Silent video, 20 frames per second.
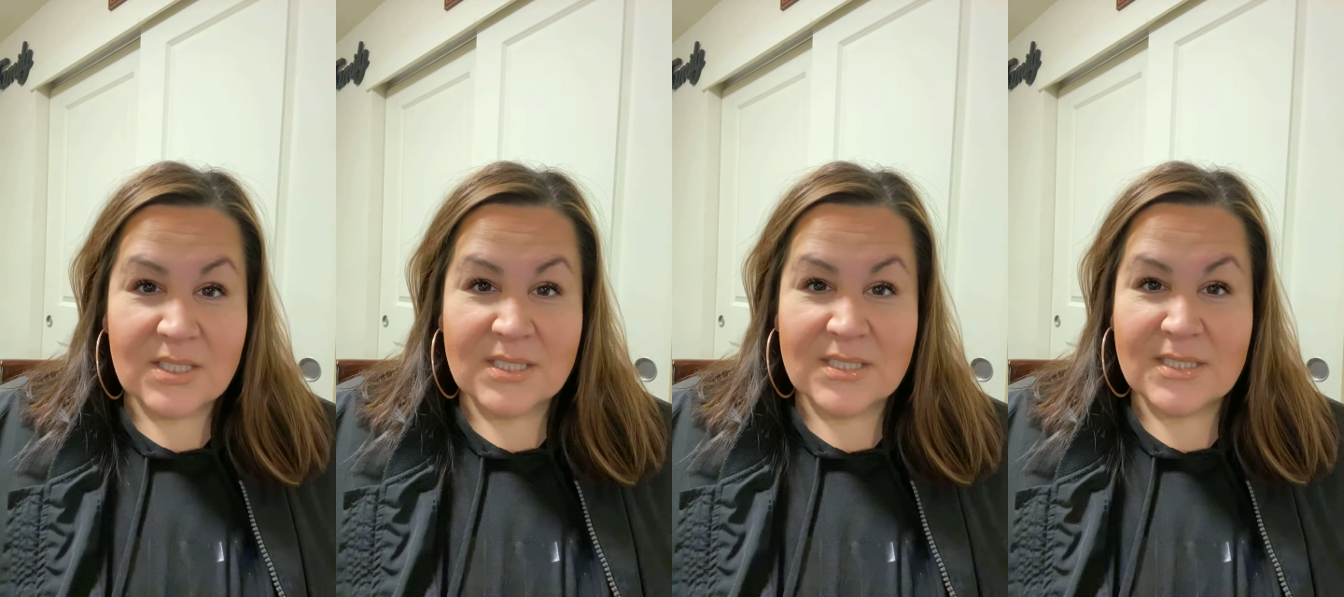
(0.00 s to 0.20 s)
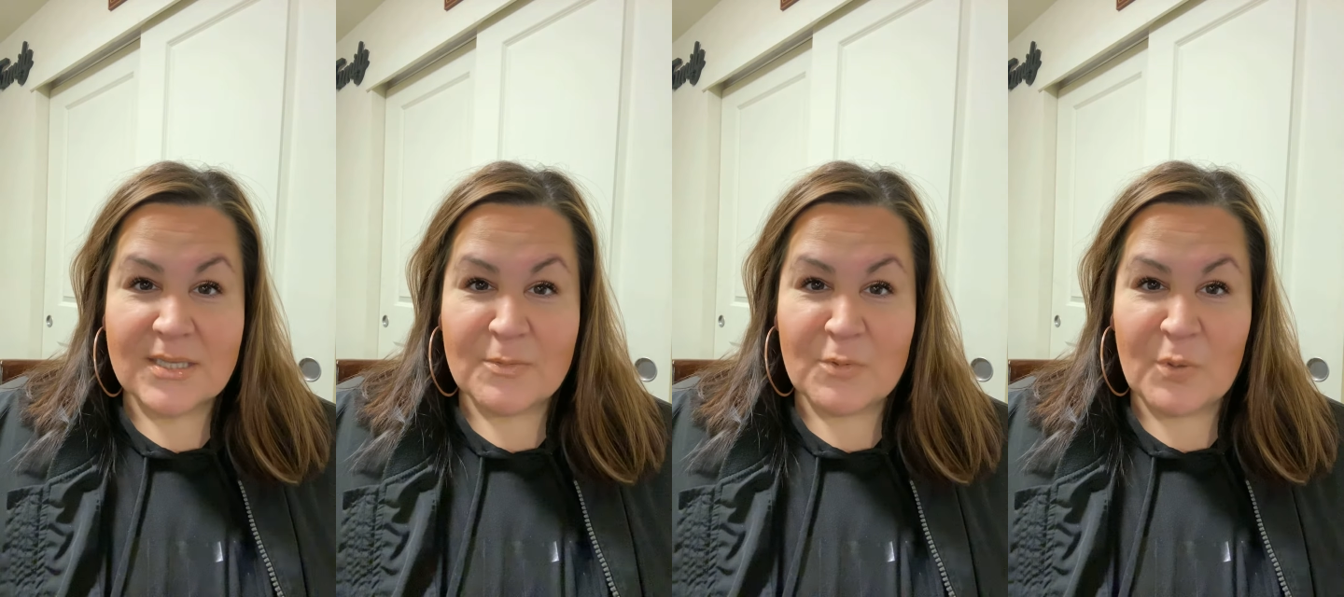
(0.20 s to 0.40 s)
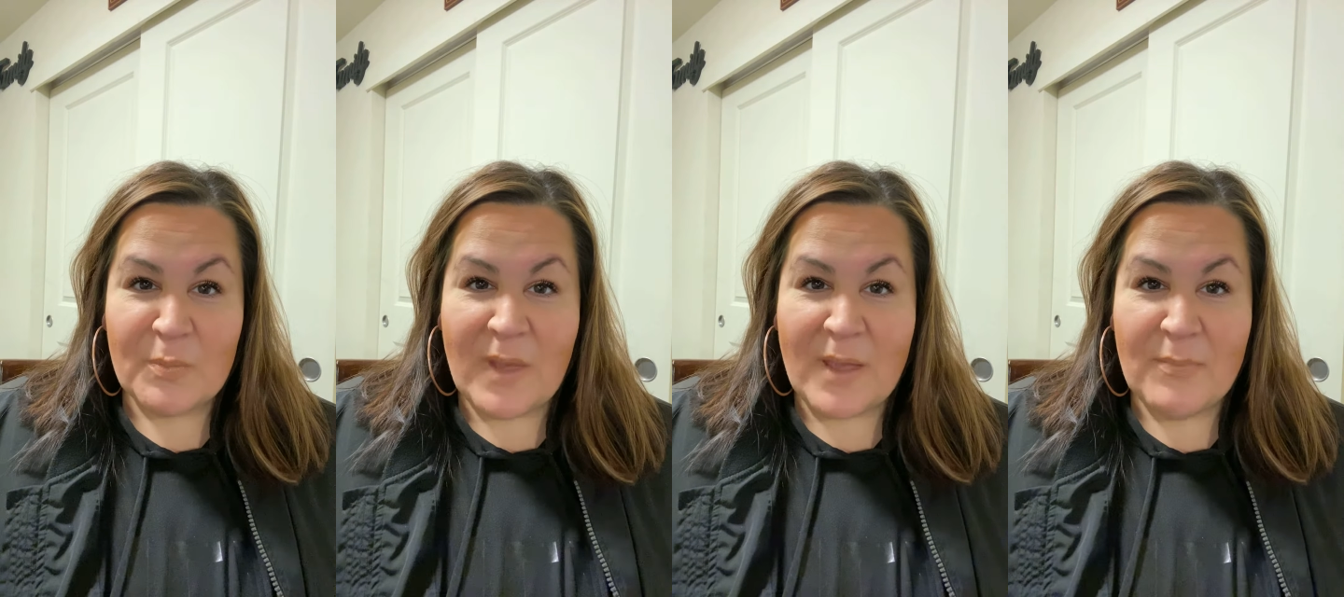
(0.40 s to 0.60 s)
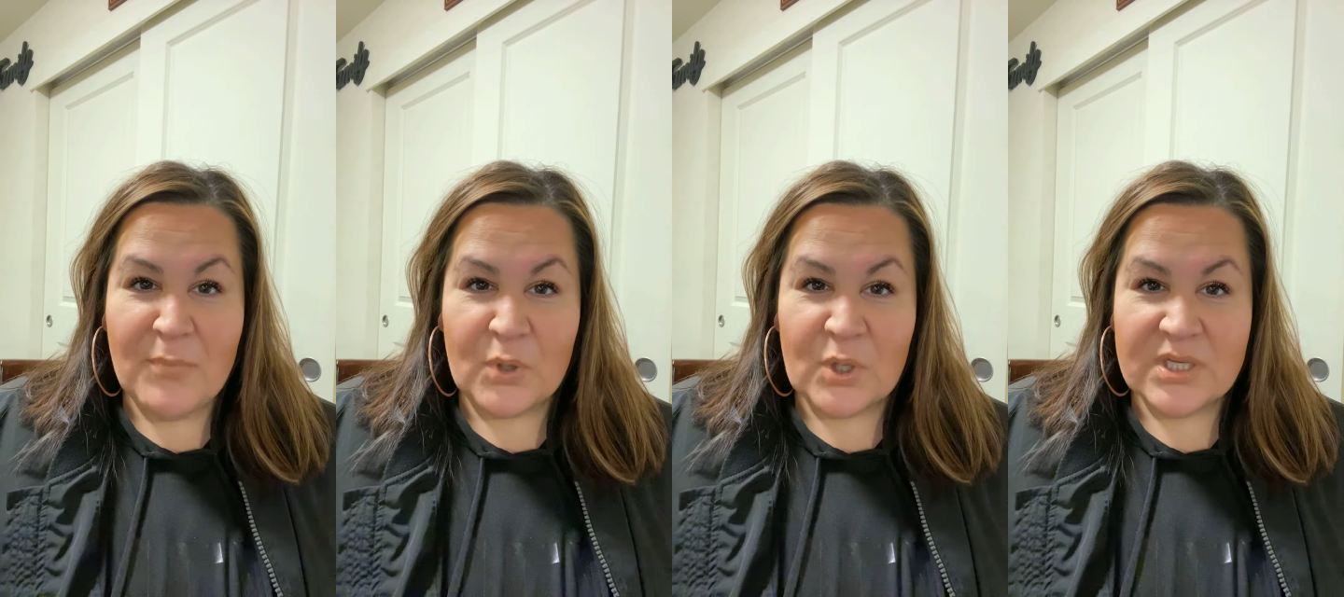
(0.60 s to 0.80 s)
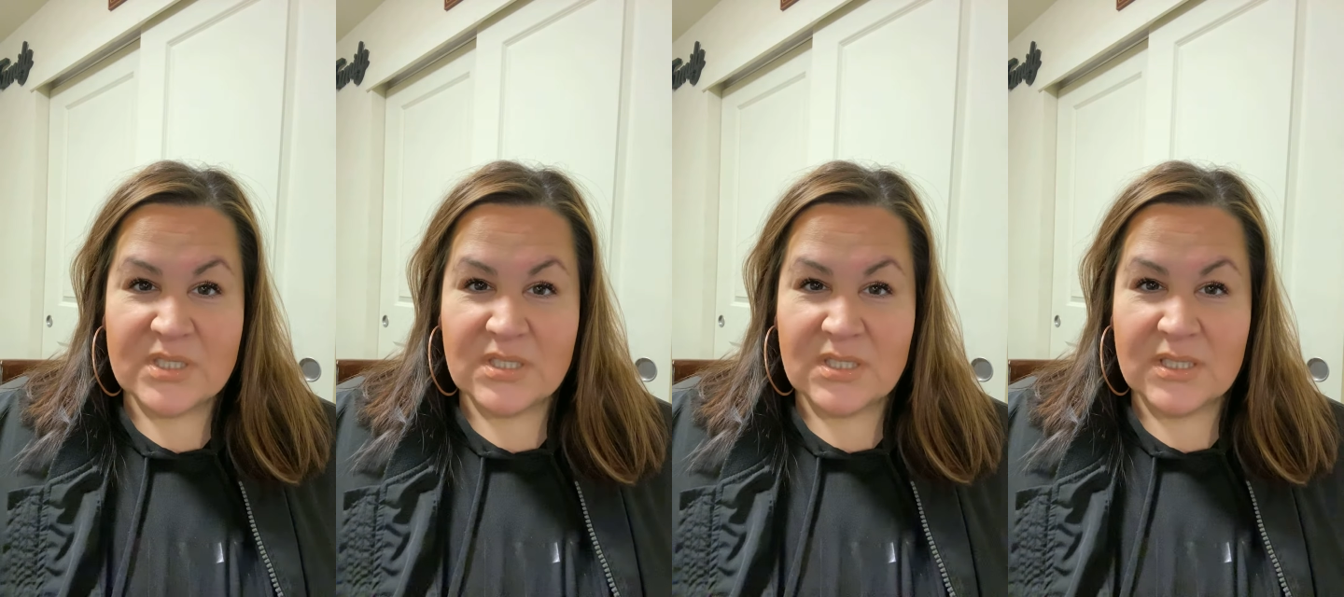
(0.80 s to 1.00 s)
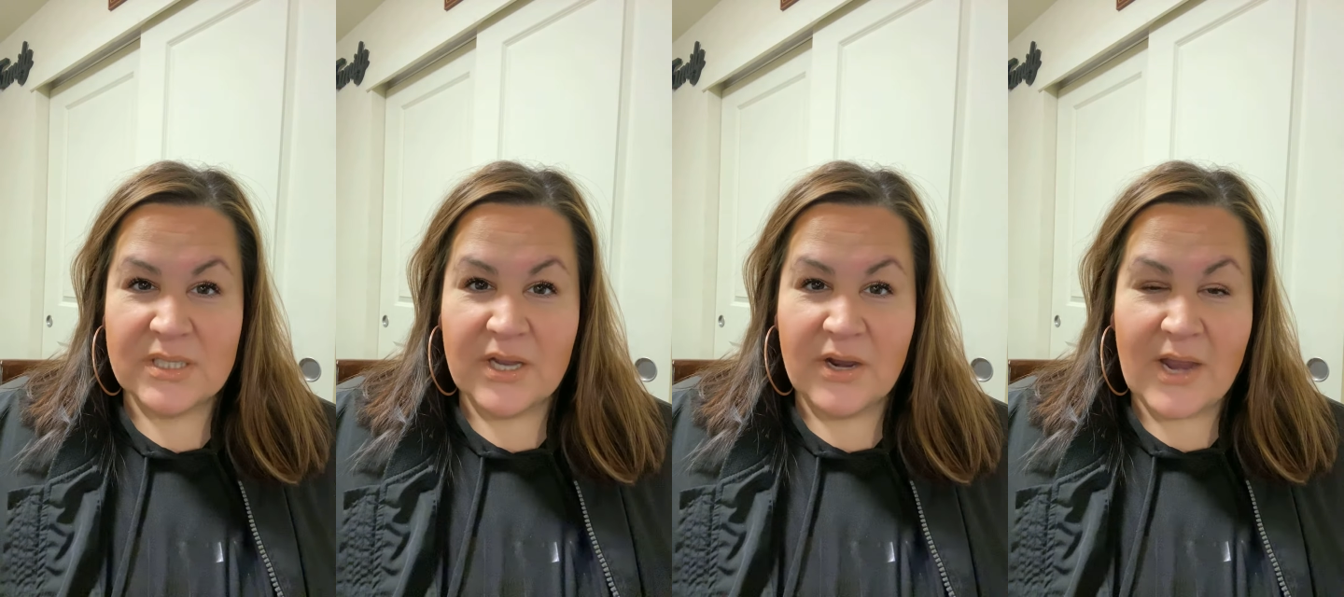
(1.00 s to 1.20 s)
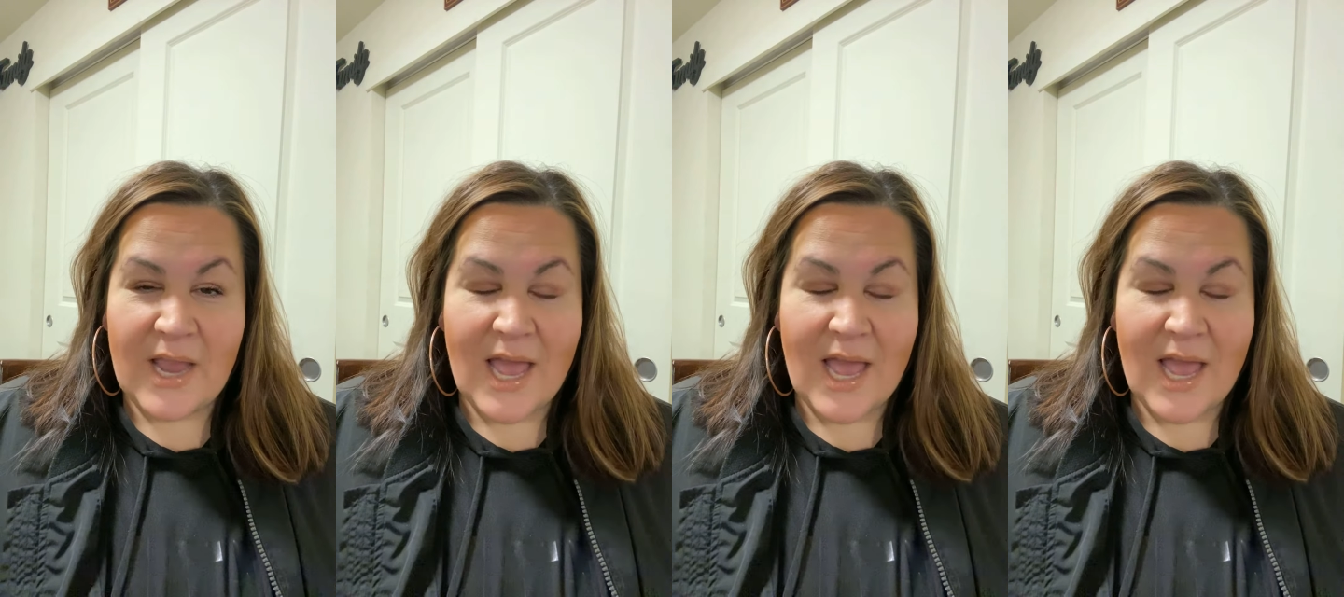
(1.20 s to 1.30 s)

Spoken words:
to some of my boards on there.